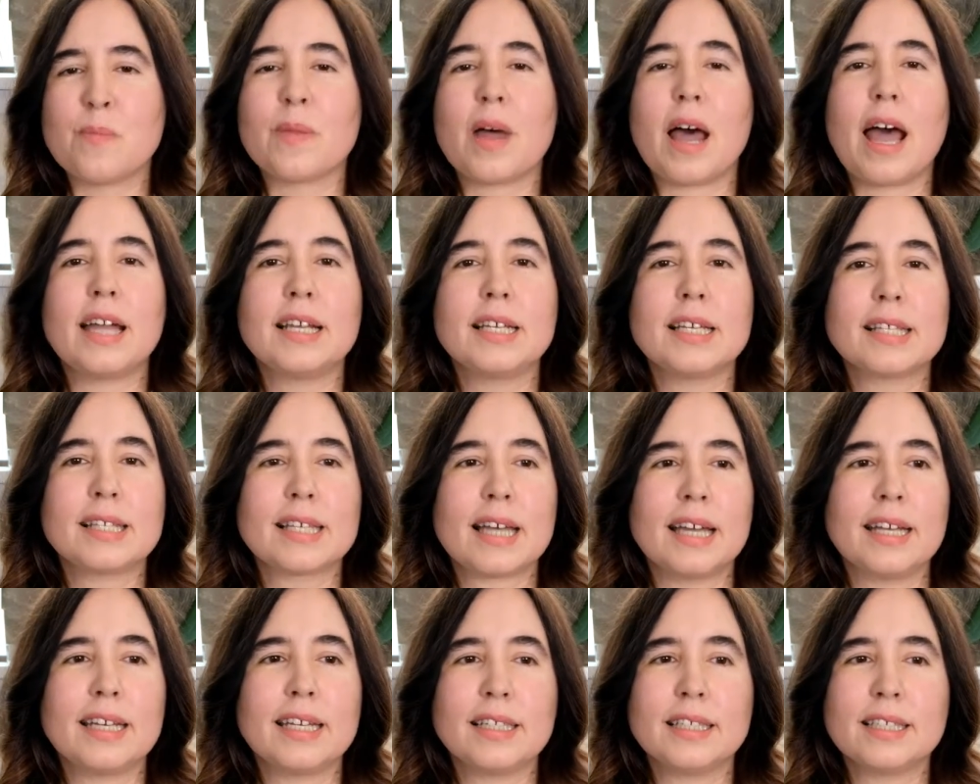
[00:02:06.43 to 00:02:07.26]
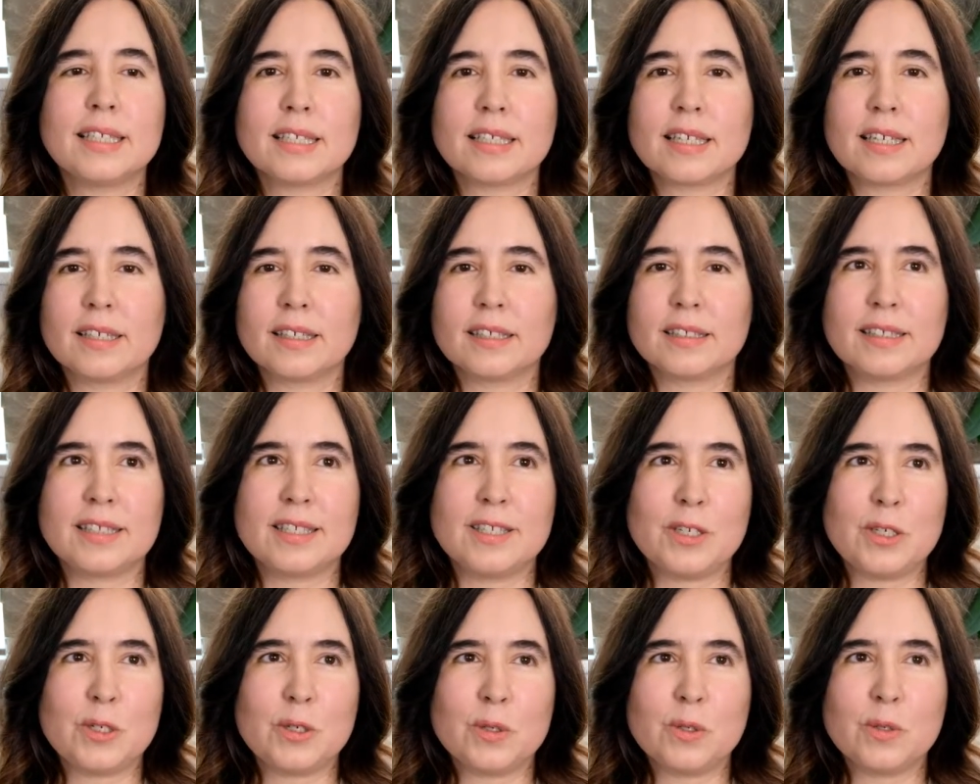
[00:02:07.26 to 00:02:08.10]
I decided
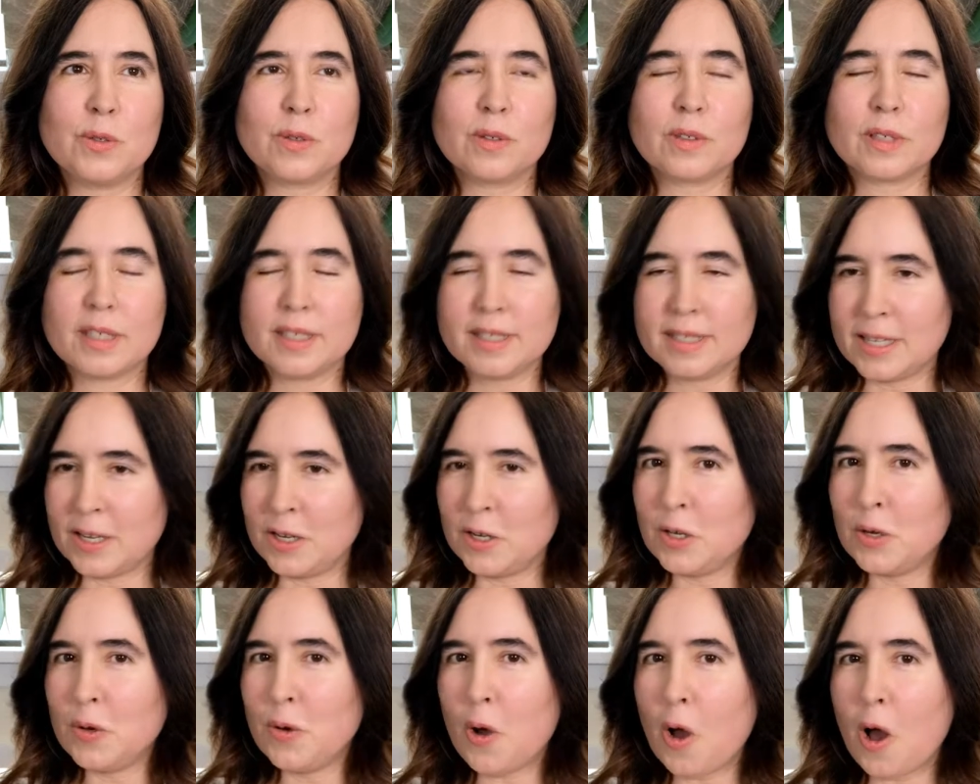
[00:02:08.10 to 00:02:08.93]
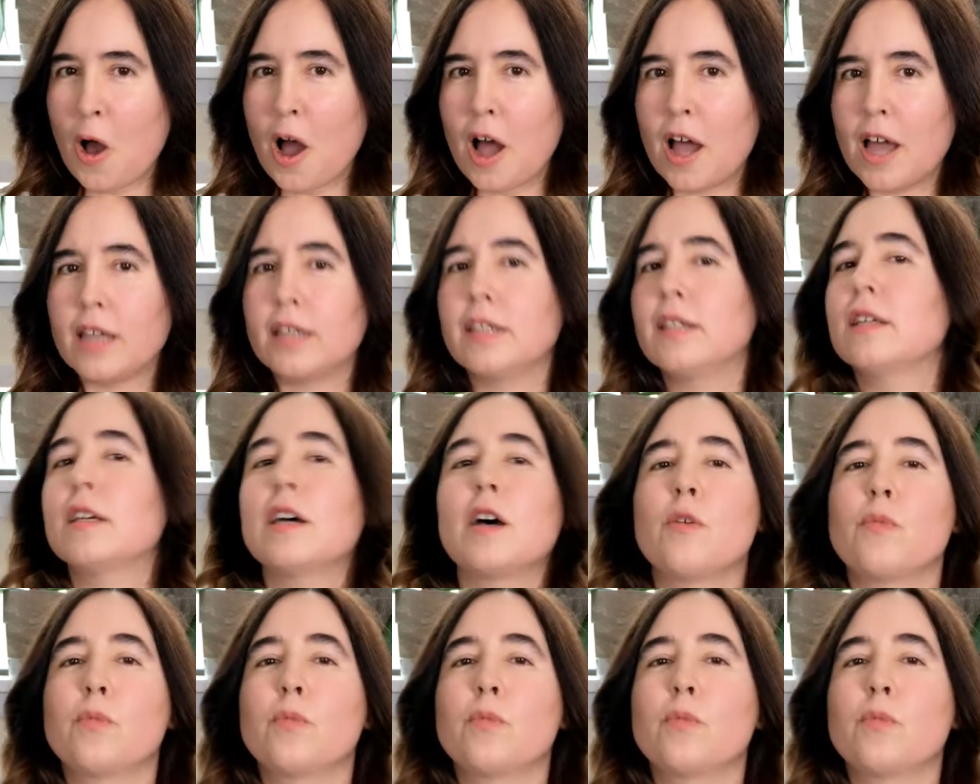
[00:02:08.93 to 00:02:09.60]
to continue on